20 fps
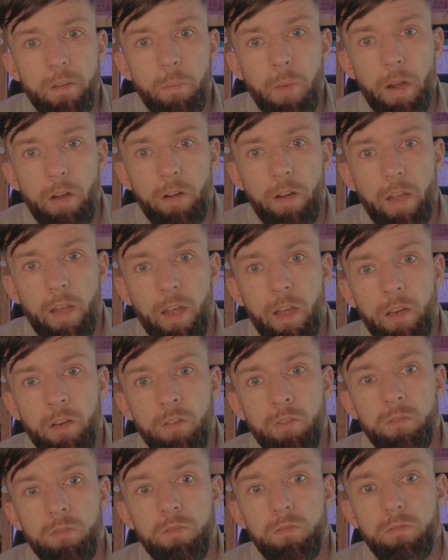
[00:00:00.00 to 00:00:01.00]

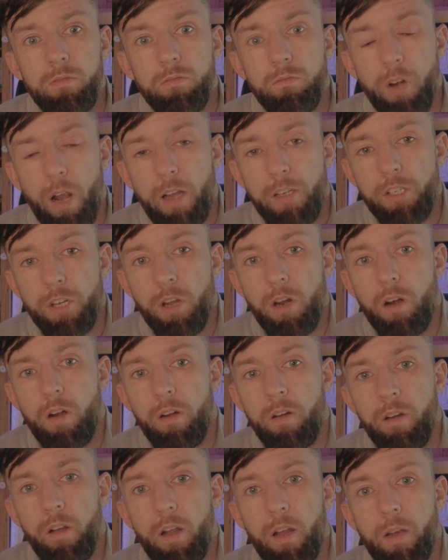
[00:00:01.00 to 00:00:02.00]
Americano rash guard
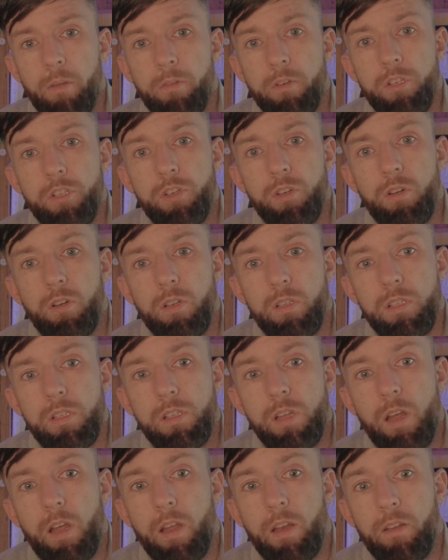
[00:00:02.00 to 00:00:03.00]
hybrid shorts
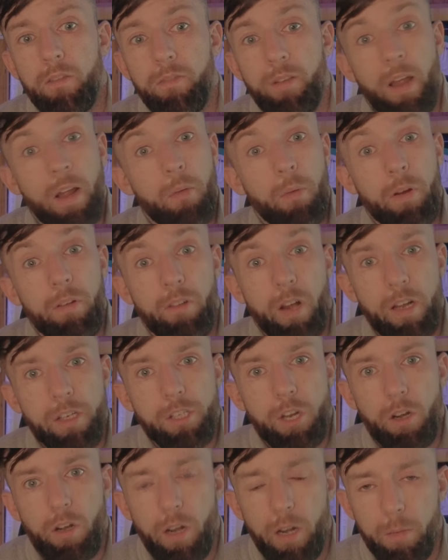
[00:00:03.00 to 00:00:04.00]
and the flat white rash
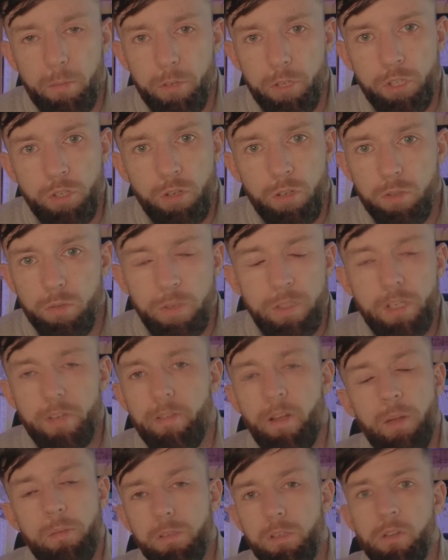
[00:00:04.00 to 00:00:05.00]
guard and hybrid shorts, which have
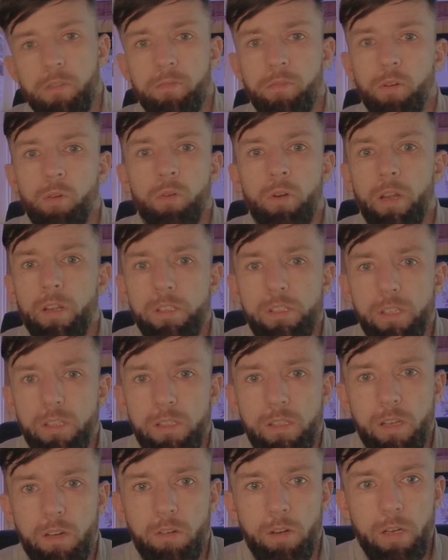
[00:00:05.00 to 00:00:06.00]
absolutely flown out since
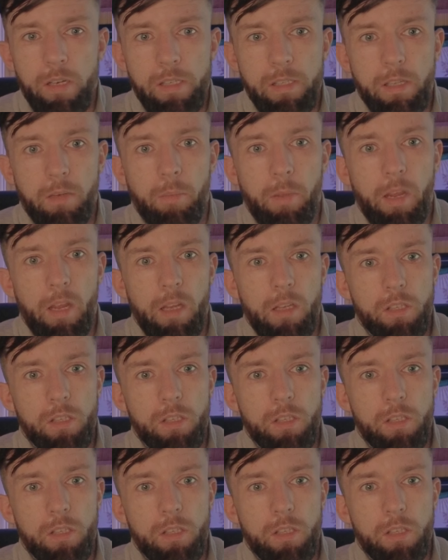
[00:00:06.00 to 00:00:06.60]
they released in May.